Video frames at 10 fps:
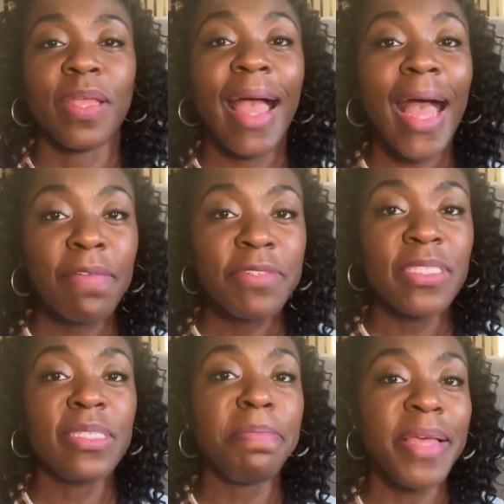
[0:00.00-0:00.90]
have to
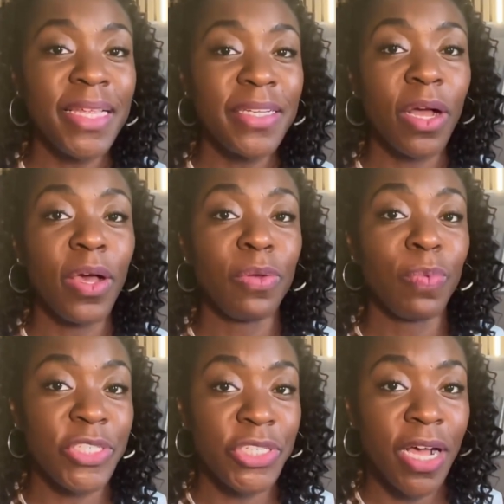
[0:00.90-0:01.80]
depend on
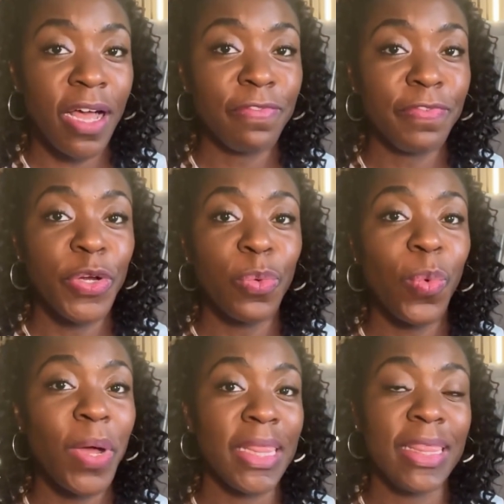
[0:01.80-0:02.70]
Wichita for
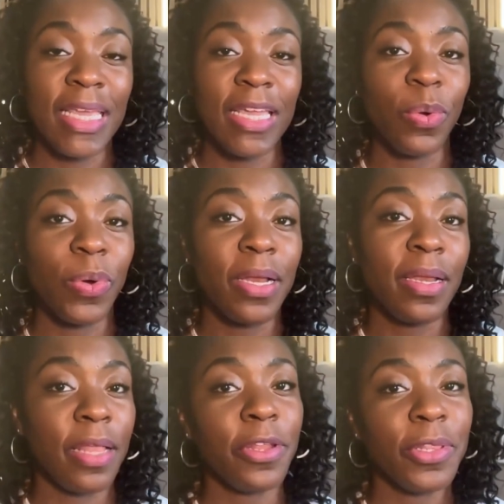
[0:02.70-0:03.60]
one thing or
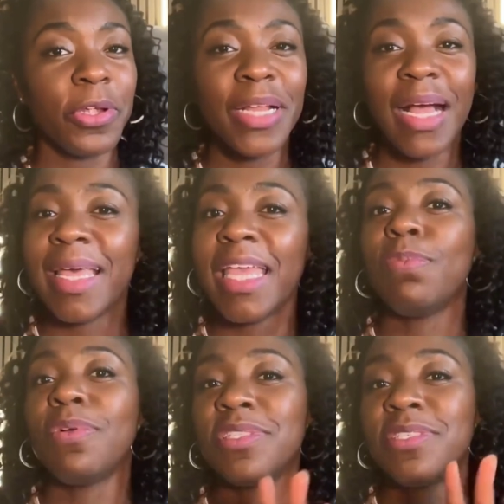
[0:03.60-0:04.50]
another. They're not
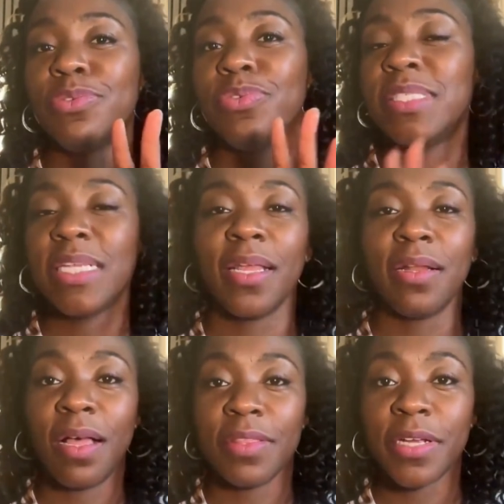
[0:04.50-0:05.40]
able to stand
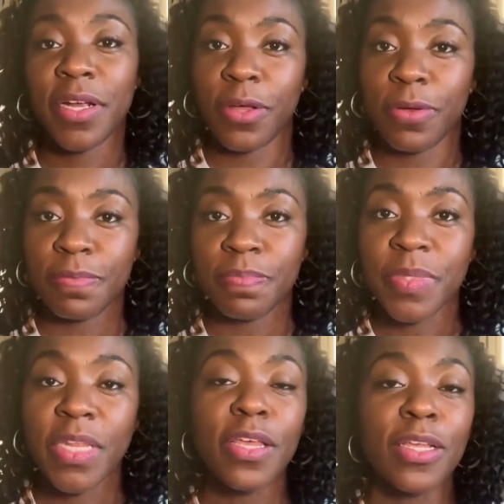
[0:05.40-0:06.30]
on their own.
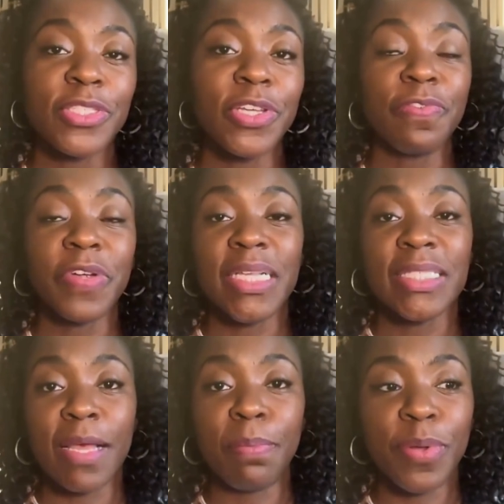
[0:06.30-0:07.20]
So for
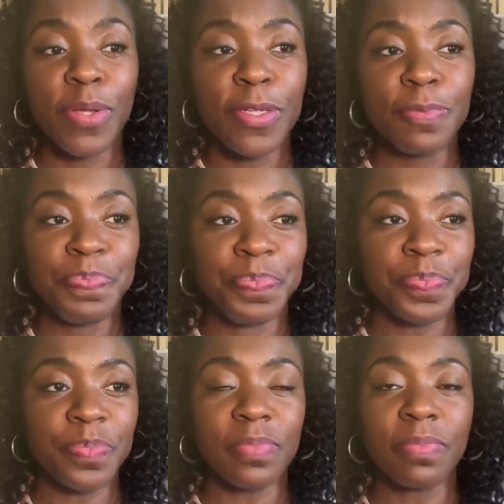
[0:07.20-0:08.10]
example,
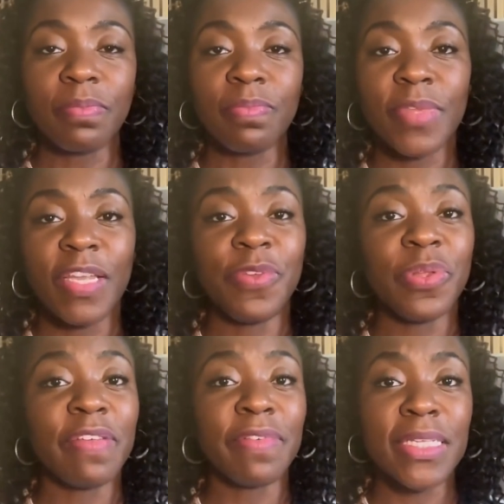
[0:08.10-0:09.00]
if you
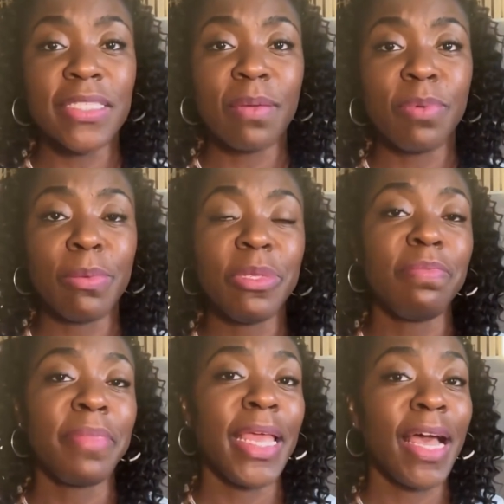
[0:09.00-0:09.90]
live in a suburb, you
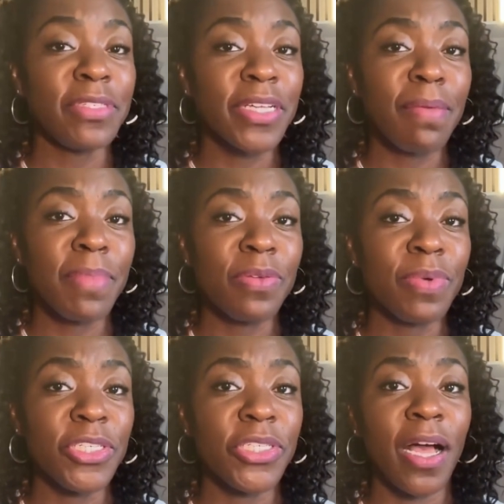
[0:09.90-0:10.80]
may have to come into
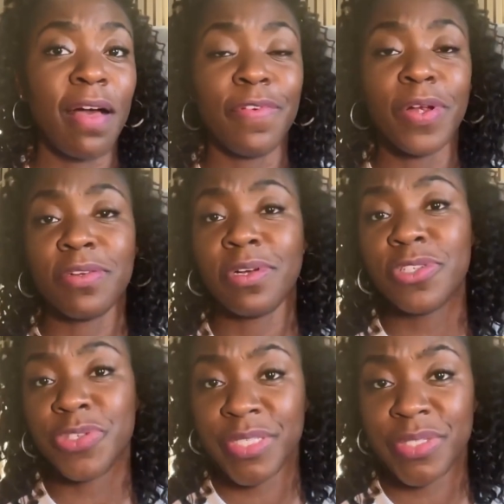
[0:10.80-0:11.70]
Wichita for a
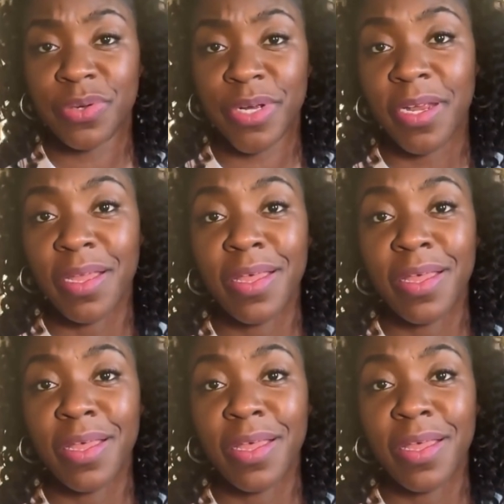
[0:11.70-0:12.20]
grocery store.